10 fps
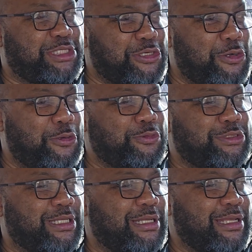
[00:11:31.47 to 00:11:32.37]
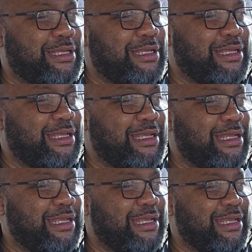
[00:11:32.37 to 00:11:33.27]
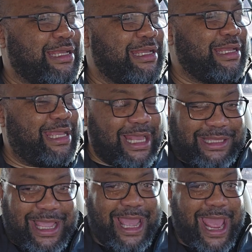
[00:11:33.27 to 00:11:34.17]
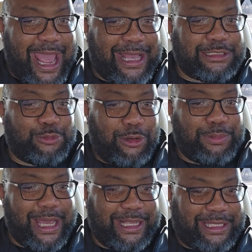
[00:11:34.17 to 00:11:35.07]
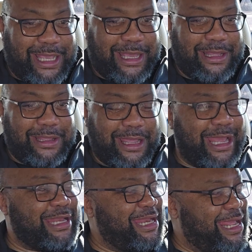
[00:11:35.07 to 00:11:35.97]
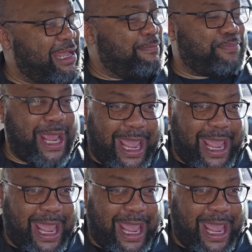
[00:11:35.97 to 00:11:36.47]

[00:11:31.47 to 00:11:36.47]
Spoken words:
dudes get their ass whooped like that, and then